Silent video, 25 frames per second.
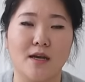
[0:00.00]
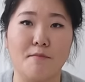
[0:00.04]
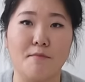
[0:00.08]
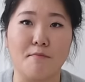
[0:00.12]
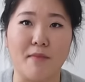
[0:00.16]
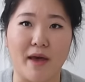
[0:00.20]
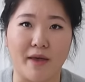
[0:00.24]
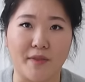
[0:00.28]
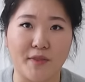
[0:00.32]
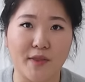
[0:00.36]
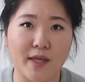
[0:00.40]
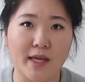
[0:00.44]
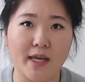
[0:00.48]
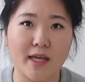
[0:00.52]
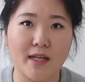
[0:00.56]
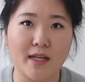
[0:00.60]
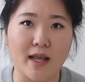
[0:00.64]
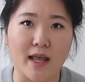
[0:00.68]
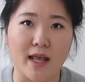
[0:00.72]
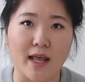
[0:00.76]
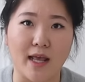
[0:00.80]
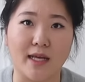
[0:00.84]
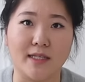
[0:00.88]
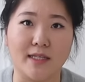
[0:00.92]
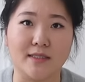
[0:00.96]

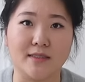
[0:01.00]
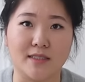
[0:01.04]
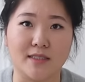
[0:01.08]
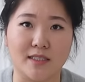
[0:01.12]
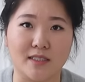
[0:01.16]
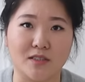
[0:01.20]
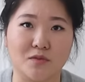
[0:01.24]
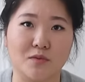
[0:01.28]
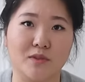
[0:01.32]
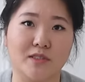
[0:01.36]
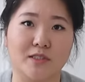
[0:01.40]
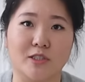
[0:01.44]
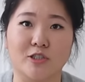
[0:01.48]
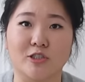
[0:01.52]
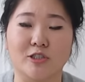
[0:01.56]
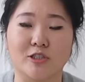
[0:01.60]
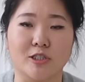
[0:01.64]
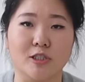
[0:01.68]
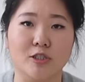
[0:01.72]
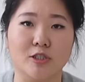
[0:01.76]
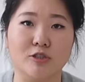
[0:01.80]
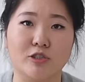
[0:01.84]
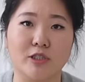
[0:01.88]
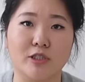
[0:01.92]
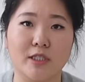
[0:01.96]
method and this was our
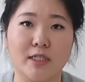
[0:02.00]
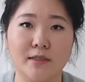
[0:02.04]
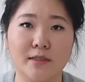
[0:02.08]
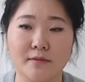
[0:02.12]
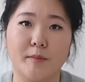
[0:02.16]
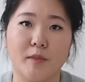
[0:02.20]
solution.